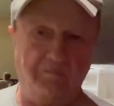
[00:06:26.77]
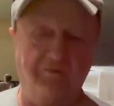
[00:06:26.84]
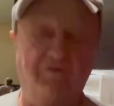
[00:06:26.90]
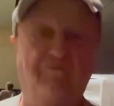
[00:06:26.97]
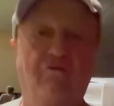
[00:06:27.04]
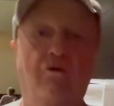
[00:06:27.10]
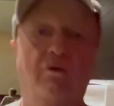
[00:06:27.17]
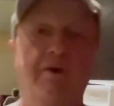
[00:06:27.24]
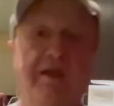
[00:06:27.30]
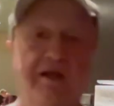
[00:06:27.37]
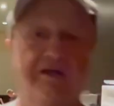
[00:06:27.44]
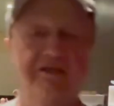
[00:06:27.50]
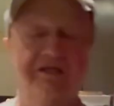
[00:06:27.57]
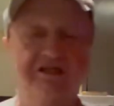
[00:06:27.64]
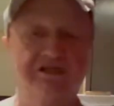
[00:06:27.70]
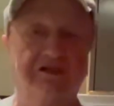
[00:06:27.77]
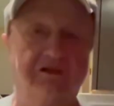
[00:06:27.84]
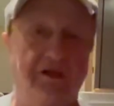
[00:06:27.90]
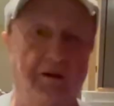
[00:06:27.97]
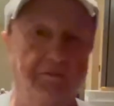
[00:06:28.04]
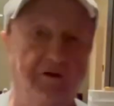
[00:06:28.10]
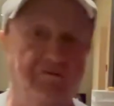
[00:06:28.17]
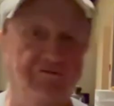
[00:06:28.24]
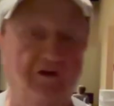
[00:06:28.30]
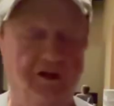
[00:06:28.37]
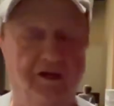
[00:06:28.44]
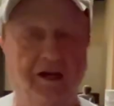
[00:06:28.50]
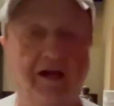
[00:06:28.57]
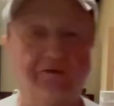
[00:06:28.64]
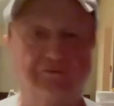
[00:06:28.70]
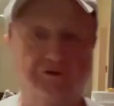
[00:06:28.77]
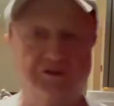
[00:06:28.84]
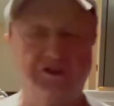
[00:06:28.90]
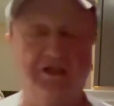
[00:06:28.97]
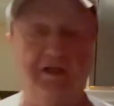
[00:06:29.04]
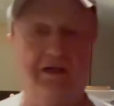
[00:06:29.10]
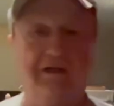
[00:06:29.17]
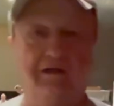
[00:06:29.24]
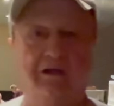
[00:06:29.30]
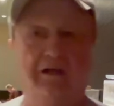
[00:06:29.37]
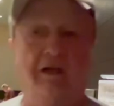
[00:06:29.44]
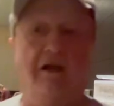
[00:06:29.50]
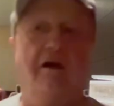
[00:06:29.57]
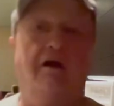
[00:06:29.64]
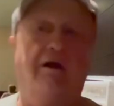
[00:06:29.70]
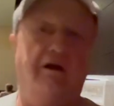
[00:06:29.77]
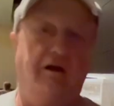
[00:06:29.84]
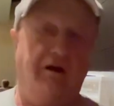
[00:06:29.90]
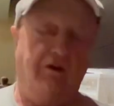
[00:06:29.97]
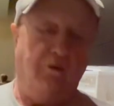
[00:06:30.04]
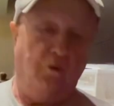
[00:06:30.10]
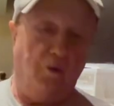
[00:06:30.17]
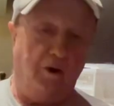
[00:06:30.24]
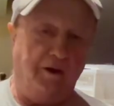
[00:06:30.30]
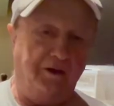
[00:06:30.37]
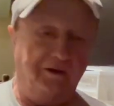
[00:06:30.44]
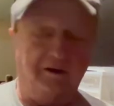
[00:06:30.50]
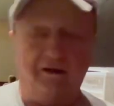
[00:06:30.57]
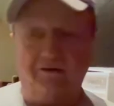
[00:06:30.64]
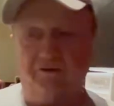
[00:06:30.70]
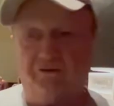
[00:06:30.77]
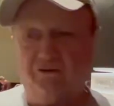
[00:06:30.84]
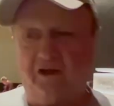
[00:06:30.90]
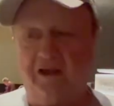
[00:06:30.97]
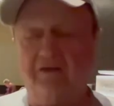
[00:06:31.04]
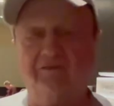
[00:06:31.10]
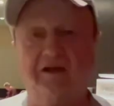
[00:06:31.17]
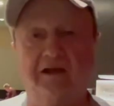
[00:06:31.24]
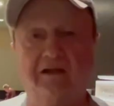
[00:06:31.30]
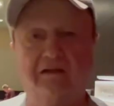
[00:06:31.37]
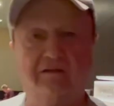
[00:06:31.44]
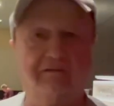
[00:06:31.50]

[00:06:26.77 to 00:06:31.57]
before we had a decent number of reenactors there one uh, thing that